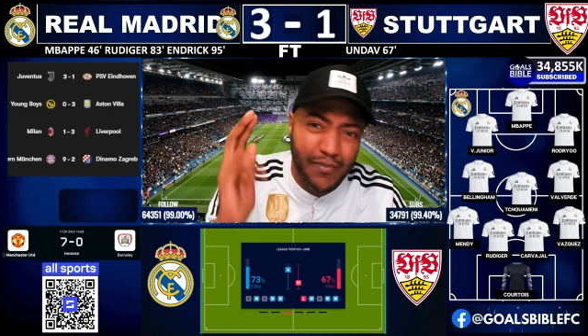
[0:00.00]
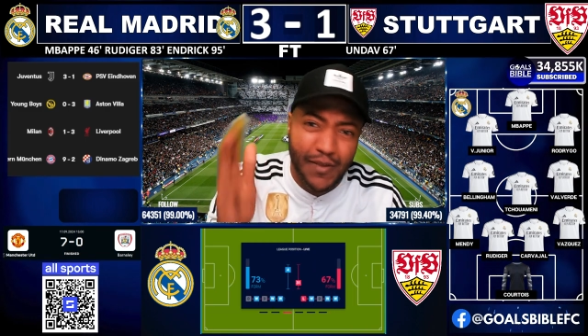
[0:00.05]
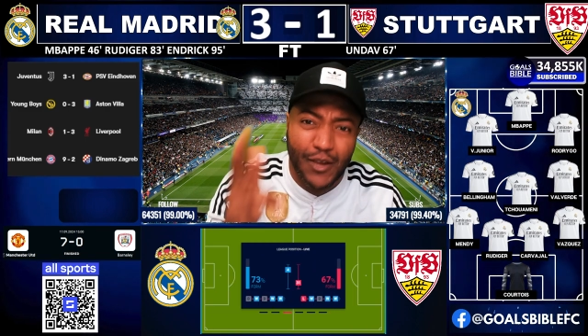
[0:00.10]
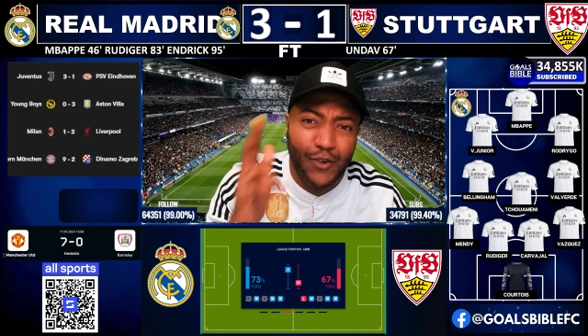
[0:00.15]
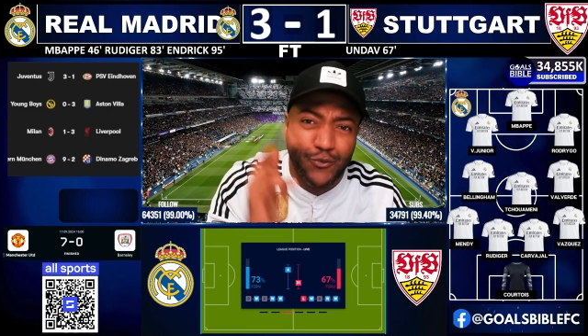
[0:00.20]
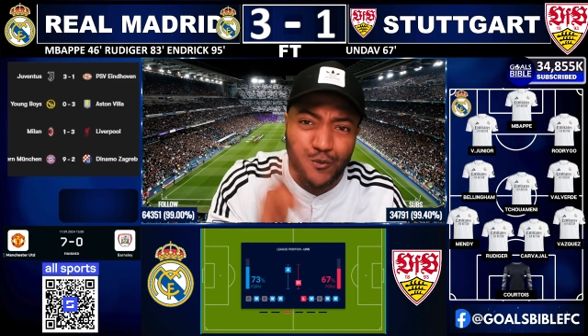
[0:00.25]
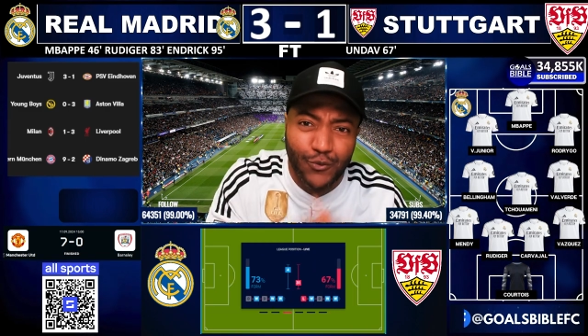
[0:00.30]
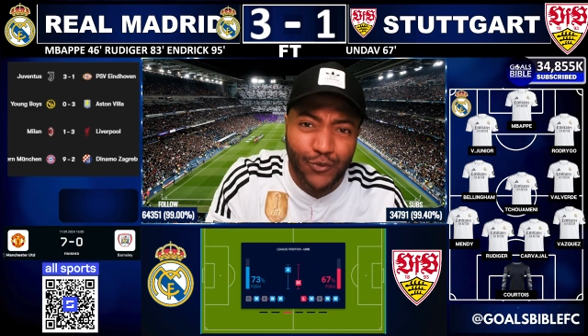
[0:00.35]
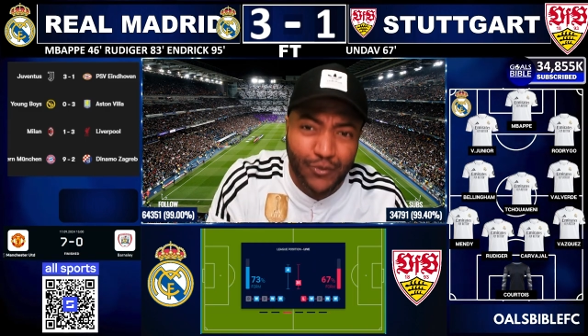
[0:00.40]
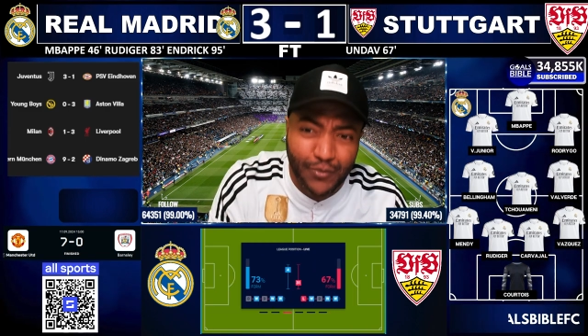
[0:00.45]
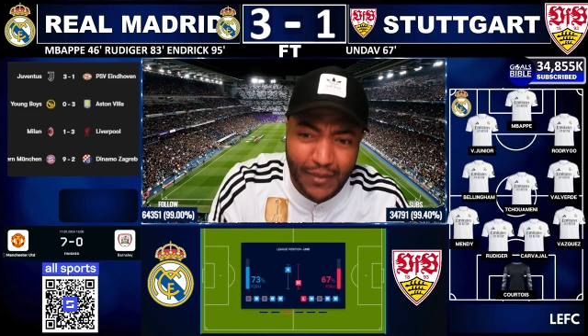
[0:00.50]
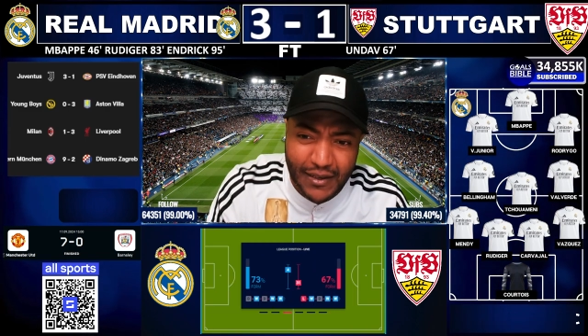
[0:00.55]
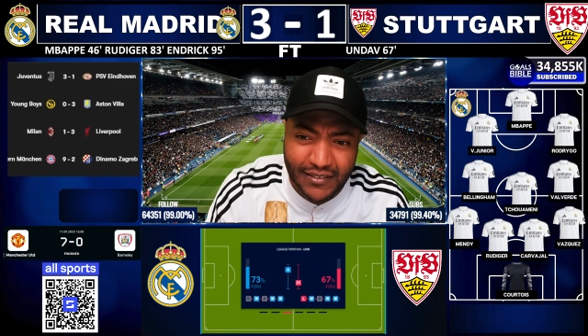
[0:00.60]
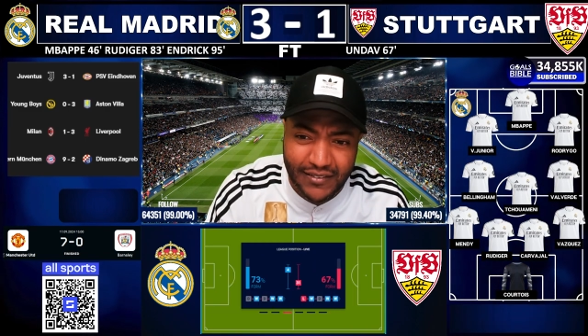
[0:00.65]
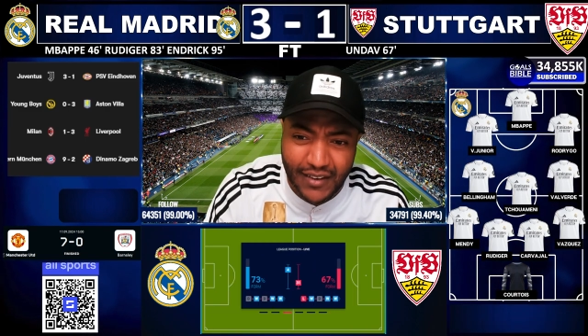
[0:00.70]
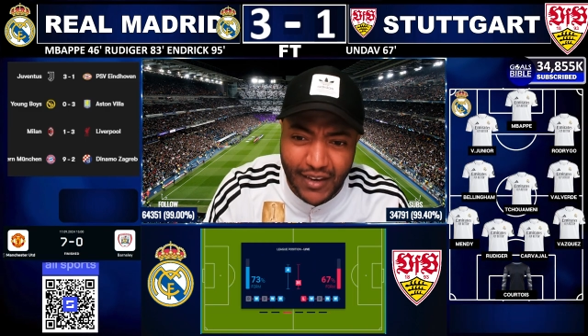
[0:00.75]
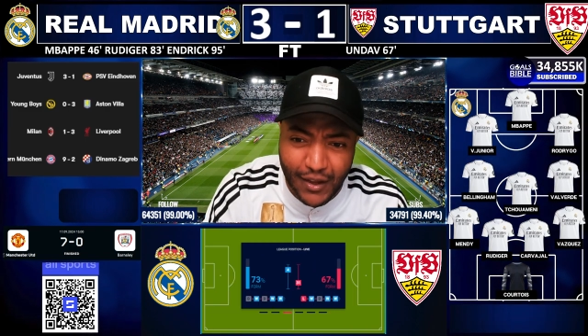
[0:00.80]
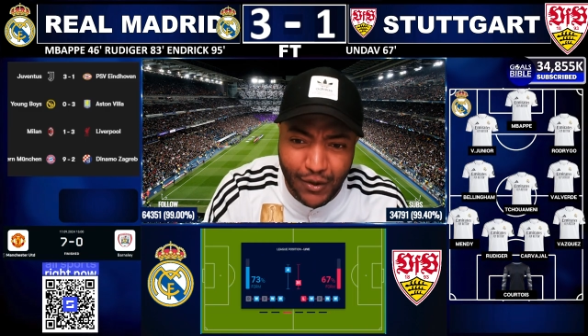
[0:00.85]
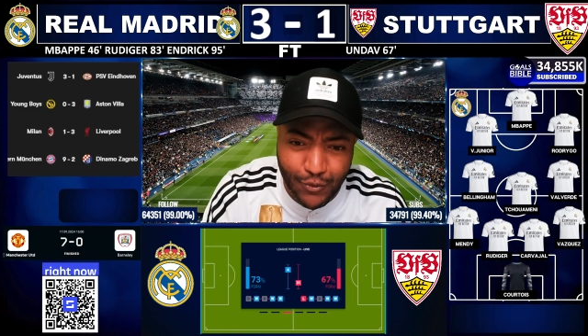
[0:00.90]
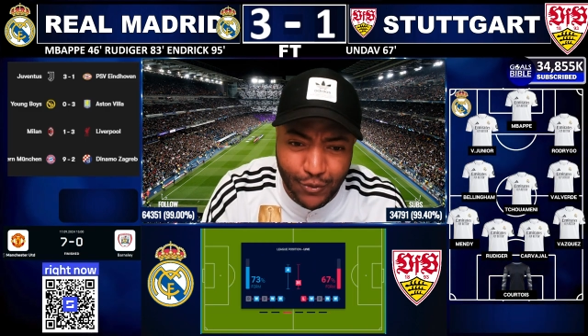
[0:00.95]
make sure you
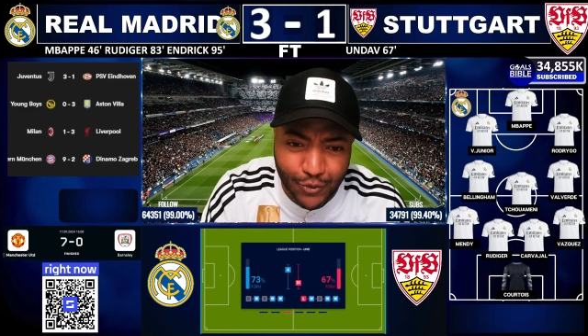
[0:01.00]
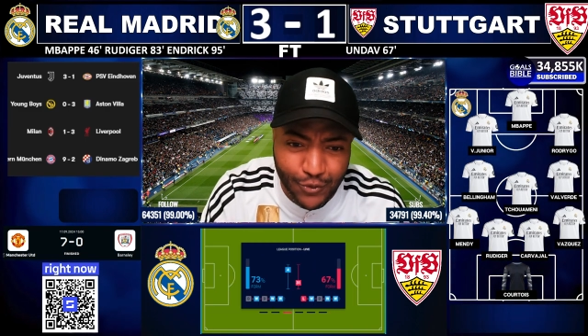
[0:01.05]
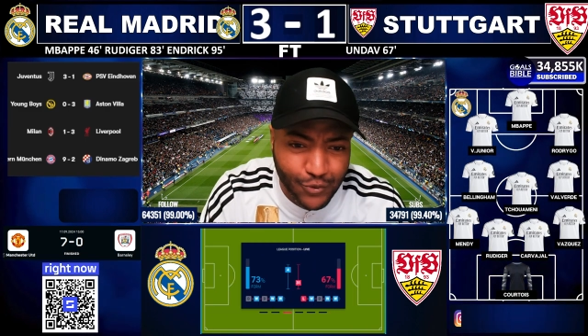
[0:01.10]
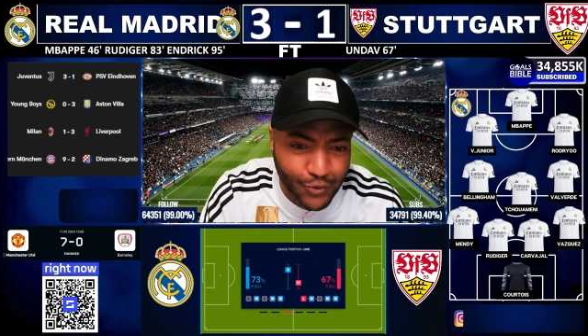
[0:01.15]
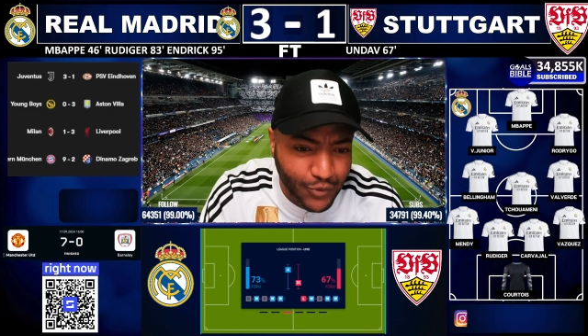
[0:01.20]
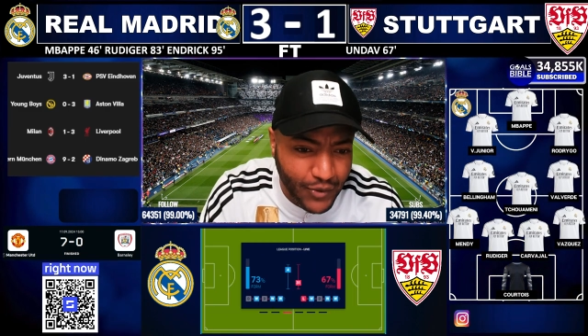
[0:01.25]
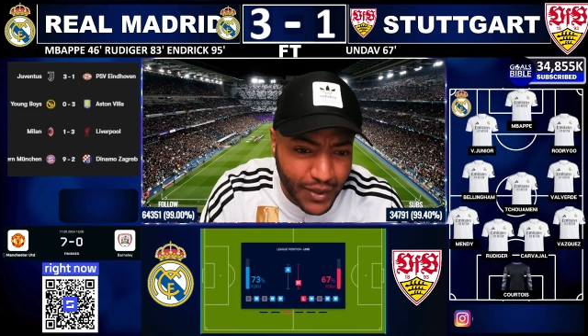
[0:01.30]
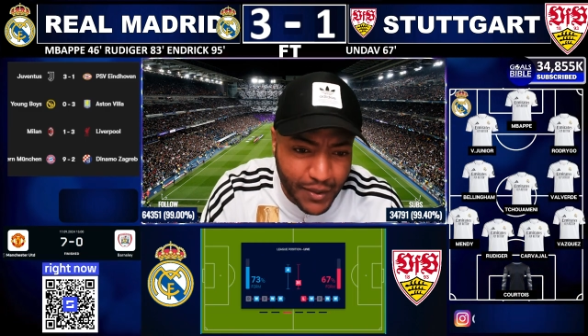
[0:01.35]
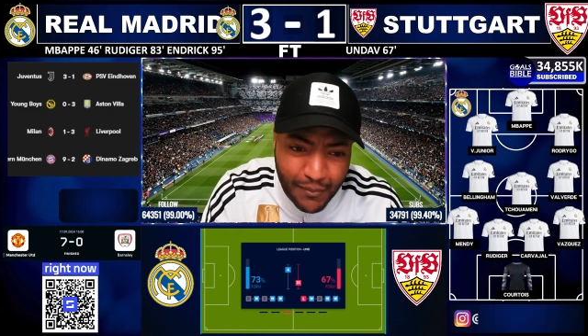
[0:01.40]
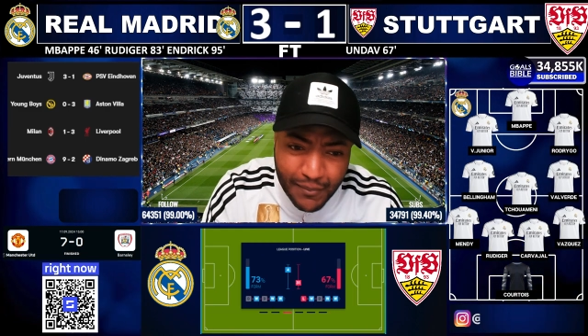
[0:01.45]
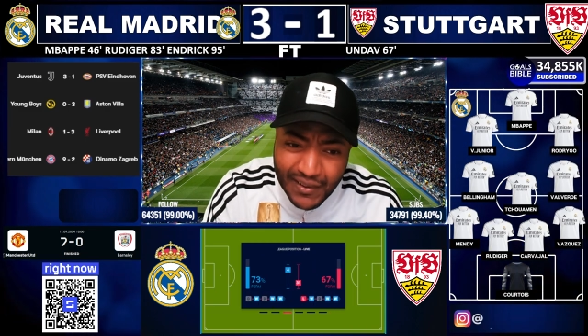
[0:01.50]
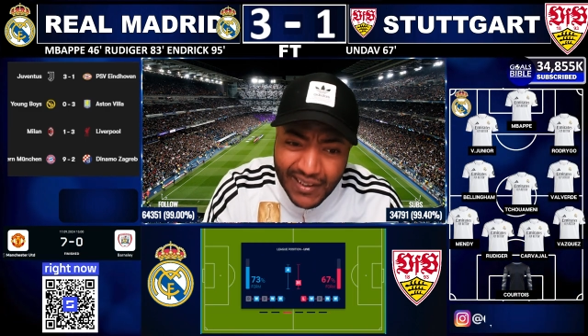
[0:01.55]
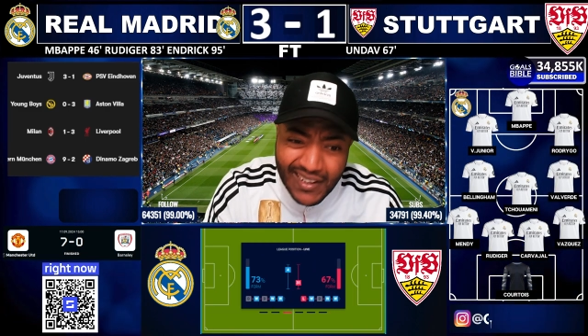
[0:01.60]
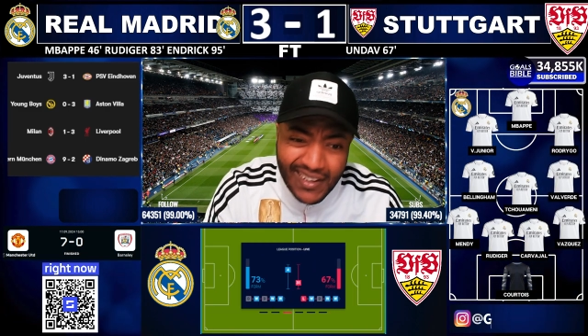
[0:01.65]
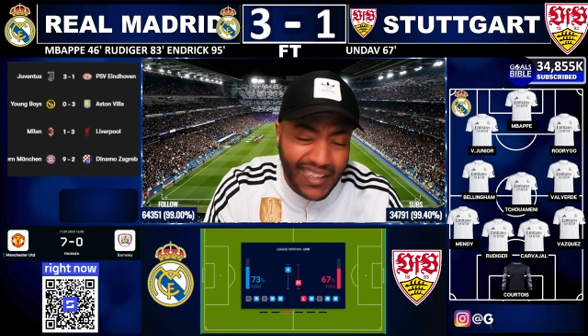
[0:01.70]
smash a like on the stream.